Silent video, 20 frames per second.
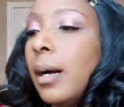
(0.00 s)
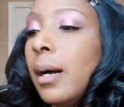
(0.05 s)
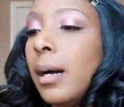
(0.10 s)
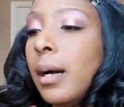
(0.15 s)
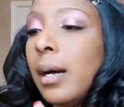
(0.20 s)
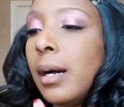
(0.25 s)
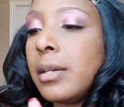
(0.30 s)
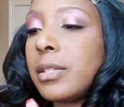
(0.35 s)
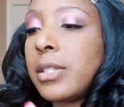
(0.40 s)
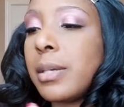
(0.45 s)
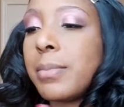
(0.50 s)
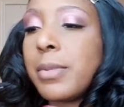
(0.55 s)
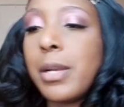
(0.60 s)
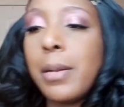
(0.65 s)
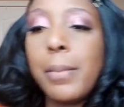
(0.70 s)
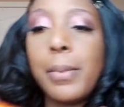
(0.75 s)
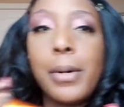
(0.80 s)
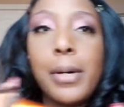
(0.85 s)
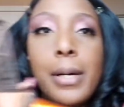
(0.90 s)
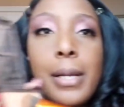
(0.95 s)
So I'm
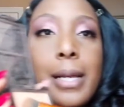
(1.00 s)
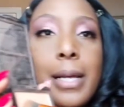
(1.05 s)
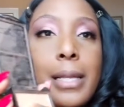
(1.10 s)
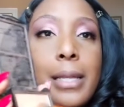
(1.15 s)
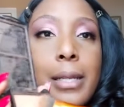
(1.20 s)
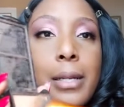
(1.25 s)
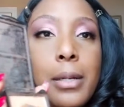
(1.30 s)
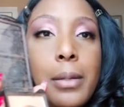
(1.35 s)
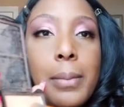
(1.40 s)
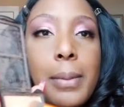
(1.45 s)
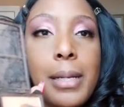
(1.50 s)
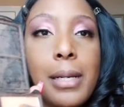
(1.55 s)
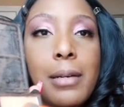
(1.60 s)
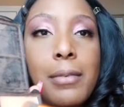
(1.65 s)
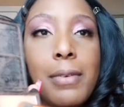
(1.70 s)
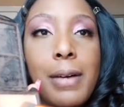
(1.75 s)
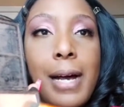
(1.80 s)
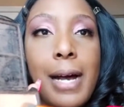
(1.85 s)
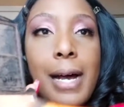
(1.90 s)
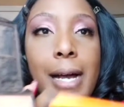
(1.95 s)
going to put a little bit
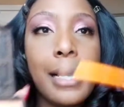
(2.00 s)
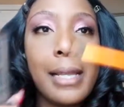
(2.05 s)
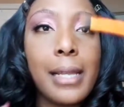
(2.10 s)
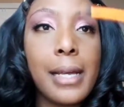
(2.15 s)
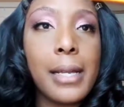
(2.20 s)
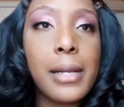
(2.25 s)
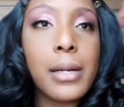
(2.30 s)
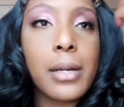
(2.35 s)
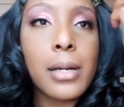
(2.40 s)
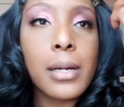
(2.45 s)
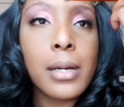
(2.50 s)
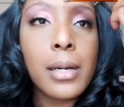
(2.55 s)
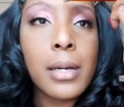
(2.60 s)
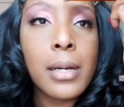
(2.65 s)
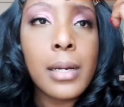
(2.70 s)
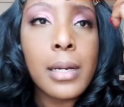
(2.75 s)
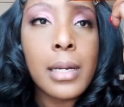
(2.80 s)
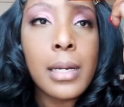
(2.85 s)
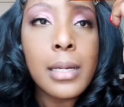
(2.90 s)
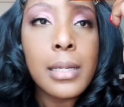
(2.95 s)
of
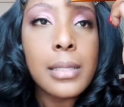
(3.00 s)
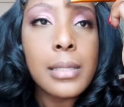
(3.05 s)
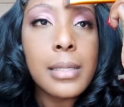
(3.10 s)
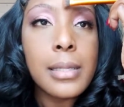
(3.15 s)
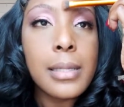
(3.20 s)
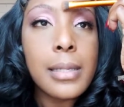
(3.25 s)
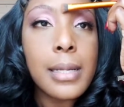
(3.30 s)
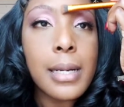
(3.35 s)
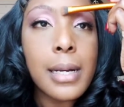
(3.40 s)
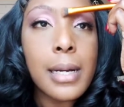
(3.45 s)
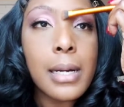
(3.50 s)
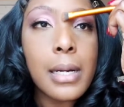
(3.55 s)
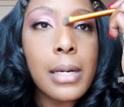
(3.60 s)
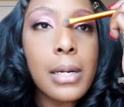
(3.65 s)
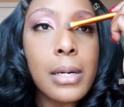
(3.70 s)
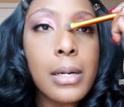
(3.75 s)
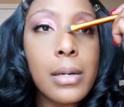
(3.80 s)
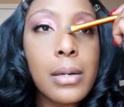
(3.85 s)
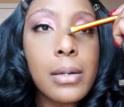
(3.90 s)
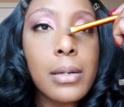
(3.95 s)
highlighter
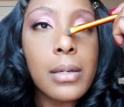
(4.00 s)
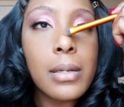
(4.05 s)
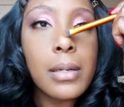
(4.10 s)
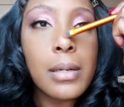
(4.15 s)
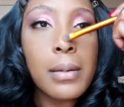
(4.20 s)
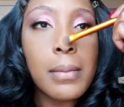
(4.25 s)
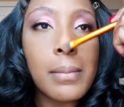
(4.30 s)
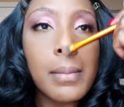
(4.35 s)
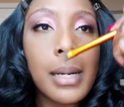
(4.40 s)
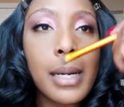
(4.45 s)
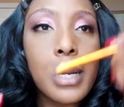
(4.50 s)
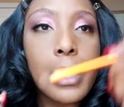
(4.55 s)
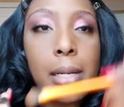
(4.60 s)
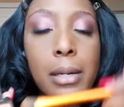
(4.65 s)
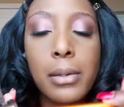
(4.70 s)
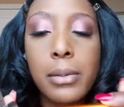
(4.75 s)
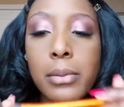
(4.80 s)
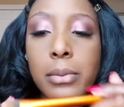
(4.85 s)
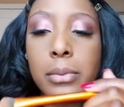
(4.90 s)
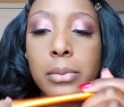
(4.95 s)
down my
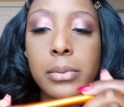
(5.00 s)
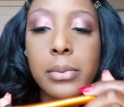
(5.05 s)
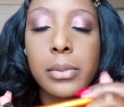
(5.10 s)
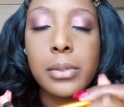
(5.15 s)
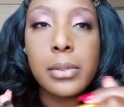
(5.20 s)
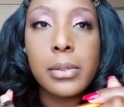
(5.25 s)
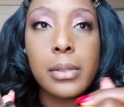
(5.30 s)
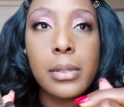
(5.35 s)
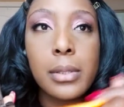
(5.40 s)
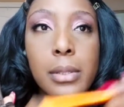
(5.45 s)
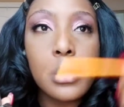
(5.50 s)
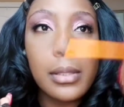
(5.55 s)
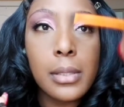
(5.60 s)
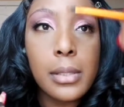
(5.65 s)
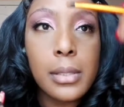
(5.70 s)
nose.